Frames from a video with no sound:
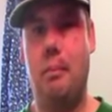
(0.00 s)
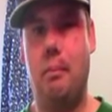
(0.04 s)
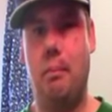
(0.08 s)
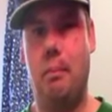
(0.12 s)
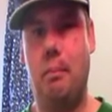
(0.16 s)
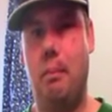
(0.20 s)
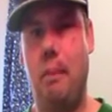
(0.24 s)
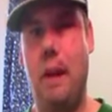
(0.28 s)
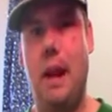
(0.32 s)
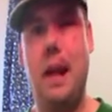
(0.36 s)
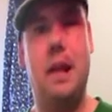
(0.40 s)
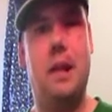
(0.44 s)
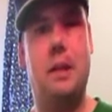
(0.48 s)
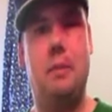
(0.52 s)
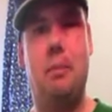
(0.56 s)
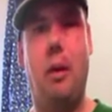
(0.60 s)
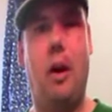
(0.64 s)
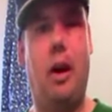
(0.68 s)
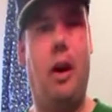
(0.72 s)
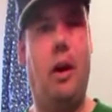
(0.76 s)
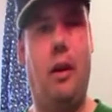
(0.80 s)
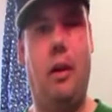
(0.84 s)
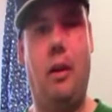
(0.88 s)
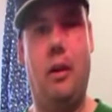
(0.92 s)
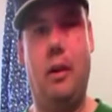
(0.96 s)

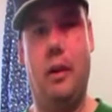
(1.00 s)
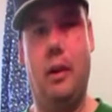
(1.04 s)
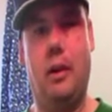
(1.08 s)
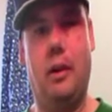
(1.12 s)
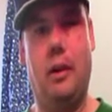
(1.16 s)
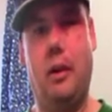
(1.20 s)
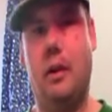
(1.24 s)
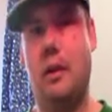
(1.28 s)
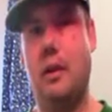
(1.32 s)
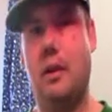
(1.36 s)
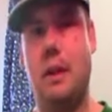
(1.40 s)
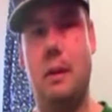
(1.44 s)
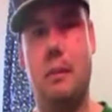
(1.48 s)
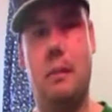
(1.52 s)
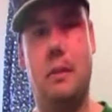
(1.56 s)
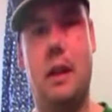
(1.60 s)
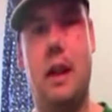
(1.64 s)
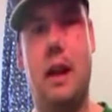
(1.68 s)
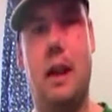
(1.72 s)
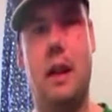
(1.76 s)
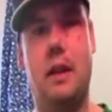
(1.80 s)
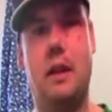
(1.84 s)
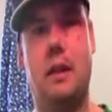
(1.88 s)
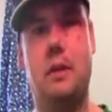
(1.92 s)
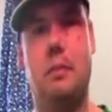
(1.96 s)
baseball or some
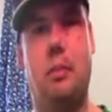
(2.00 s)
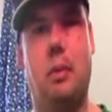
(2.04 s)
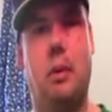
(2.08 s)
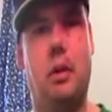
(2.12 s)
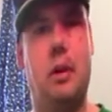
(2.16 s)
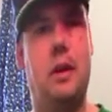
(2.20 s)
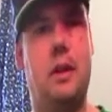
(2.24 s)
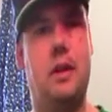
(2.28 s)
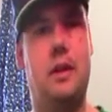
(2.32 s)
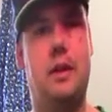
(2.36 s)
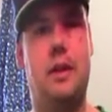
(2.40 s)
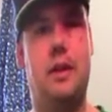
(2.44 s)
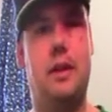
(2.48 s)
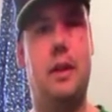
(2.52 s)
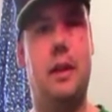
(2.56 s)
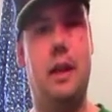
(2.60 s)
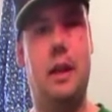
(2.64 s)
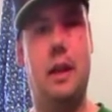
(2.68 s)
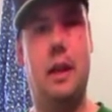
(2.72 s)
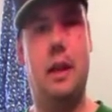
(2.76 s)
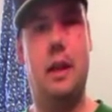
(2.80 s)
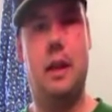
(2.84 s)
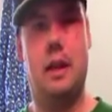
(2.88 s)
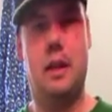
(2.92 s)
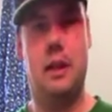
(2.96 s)
kind of sports
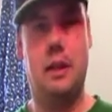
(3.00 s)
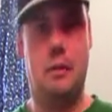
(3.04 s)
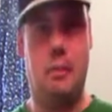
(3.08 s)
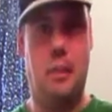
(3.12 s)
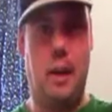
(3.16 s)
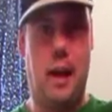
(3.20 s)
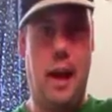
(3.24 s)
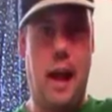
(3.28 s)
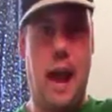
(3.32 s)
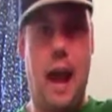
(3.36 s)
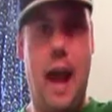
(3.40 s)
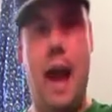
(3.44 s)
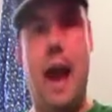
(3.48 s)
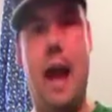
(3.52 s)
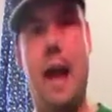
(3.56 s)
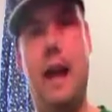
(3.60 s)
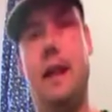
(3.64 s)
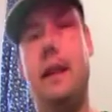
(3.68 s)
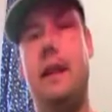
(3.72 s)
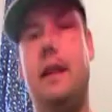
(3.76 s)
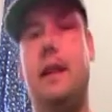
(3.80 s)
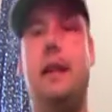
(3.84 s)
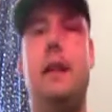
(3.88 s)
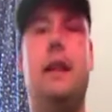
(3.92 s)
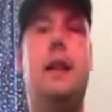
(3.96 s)
because of my hat.
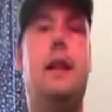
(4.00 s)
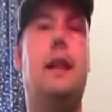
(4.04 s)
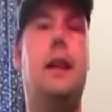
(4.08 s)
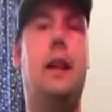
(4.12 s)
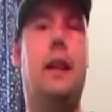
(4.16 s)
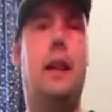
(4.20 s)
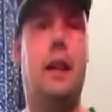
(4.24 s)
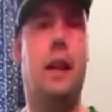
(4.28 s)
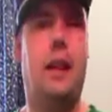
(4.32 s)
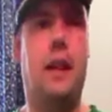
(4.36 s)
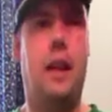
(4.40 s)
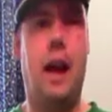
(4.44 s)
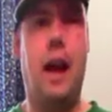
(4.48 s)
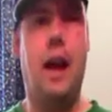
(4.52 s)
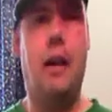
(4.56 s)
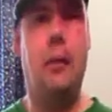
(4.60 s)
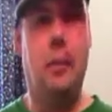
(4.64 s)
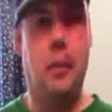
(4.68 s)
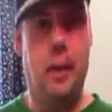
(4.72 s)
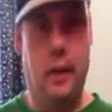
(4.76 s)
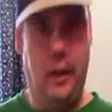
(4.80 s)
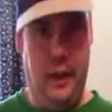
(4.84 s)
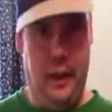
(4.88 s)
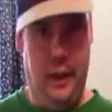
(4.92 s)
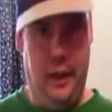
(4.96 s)
Not
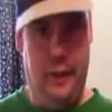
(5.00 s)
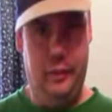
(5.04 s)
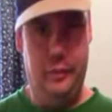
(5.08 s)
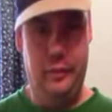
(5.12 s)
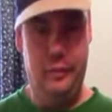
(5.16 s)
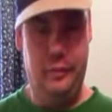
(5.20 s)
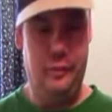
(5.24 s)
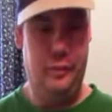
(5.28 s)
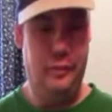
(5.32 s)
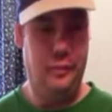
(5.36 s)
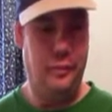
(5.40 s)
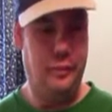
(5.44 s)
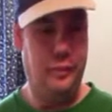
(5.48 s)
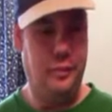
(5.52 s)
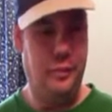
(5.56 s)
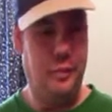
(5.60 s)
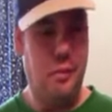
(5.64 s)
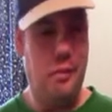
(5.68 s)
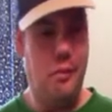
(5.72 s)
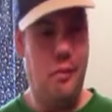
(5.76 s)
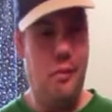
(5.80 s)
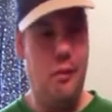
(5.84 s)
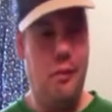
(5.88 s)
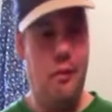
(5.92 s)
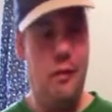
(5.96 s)
really.
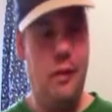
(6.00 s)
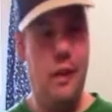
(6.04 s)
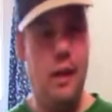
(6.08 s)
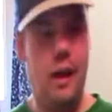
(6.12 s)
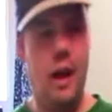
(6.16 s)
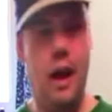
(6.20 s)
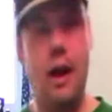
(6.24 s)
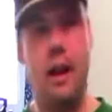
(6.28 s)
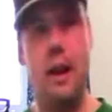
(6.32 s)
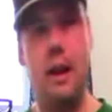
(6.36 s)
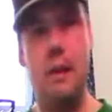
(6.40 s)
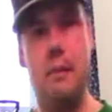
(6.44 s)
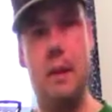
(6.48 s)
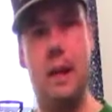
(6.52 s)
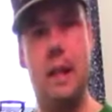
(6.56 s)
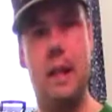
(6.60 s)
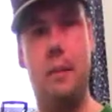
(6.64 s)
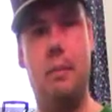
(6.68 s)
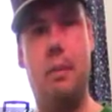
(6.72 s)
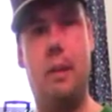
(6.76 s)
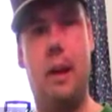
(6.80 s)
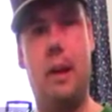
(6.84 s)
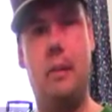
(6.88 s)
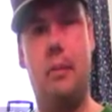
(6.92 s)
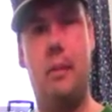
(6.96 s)
Now let me
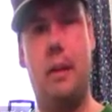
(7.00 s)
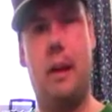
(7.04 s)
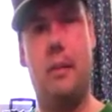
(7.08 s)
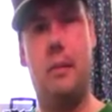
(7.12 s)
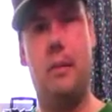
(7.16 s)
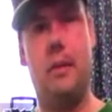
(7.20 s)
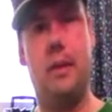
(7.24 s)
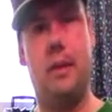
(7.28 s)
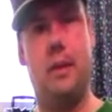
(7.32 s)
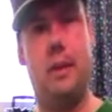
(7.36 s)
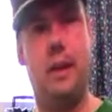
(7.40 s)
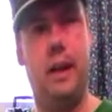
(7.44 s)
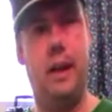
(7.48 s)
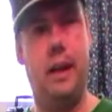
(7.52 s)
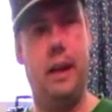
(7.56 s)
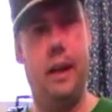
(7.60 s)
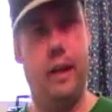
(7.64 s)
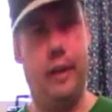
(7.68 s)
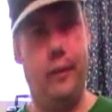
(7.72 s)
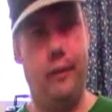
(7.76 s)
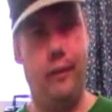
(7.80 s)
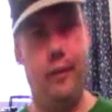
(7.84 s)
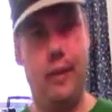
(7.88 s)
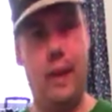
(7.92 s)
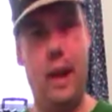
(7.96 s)
explain what I'm doing here.
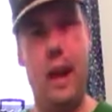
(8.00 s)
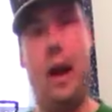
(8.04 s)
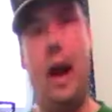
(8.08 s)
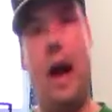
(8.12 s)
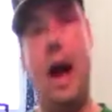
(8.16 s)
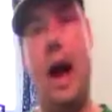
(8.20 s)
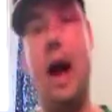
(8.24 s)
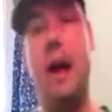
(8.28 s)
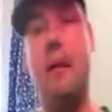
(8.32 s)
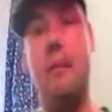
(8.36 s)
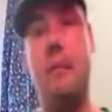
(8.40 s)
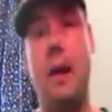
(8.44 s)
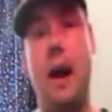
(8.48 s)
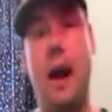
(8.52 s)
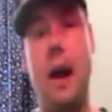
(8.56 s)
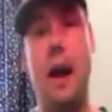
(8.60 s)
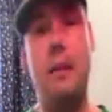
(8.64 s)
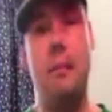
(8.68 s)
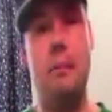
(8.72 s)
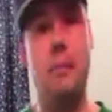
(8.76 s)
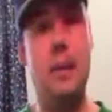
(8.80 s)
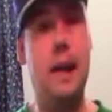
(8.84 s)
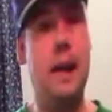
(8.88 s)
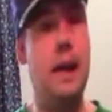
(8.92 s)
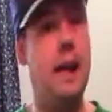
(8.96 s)
Now I
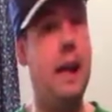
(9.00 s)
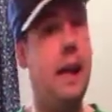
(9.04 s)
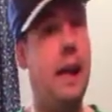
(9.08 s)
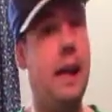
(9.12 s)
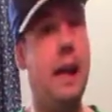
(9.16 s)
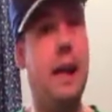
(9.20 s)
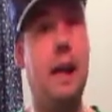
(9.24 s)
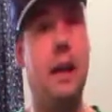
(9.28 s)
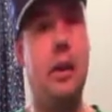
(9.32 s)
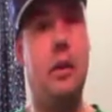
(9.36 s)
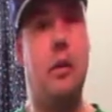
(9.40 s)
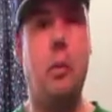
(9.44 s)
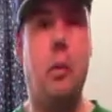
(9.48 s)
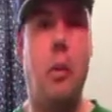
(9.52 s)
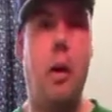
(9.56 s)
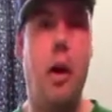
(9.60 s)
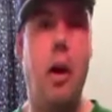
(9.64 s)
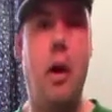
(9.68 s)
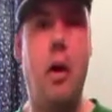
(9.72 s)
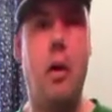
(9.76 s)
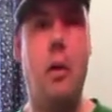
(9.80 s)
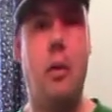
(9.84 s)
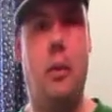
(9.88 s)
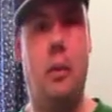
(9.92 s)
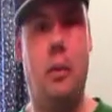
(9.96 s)
might be eating
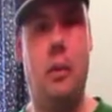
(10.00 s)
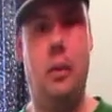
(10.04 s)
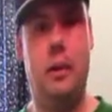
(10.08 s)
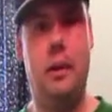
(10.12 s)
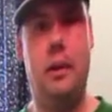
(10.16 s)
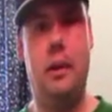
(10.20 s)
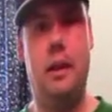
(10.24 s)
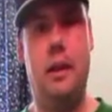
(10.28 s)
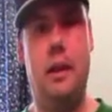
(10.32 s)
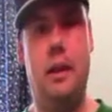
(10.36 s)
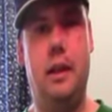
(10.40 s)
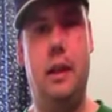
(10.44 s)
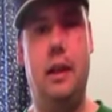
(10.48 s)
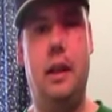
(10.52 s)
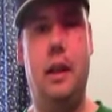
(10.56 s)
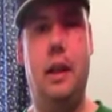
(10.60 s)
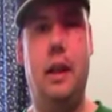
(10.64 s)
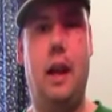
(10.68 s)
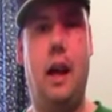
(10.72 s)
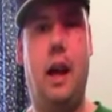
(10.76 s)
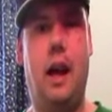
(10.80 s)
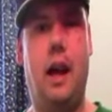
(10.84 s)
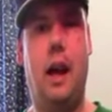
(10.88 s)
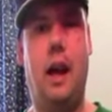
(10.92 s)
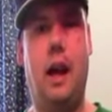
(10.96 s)
crow.
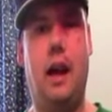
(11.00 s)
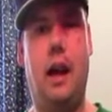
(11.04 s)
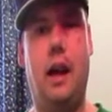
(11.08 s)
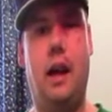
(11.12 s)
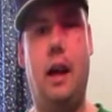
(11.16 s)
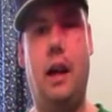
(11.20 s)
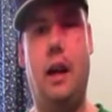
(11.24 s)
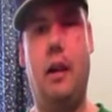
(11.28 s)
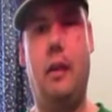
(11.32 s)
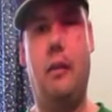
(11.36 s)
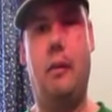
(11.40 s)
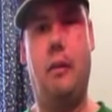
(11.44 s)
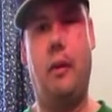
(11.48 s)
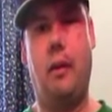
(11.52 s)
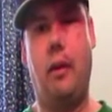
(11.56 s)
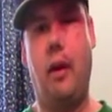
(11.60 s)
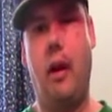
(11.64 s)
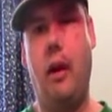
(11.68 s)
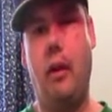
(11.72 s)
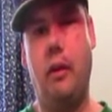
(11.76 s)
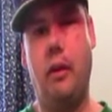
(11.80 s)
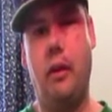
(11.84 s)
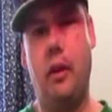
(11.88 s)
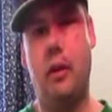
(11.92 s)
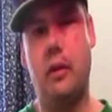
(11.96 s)
For
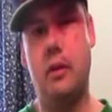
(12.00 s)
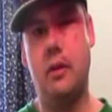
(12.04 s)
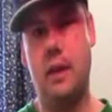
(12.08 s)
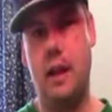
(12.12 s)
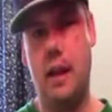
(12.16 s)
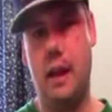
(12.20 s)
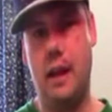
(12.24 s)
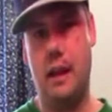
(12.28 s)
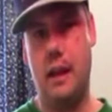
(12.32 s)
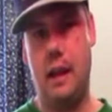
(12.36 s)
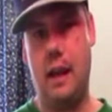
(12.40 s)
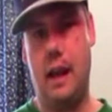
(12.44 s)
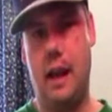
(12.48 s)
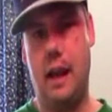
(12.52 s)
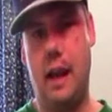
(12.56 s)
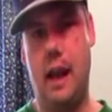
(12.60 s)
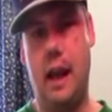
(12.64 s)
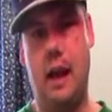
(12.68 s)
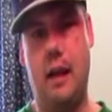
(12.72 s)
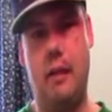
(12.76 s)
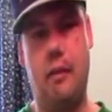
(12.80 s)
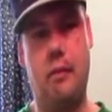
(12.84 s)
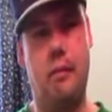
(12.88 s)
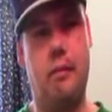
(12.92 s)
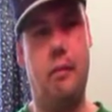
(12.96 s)
all those that
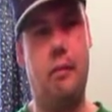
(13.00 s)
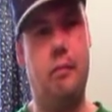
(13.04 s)
have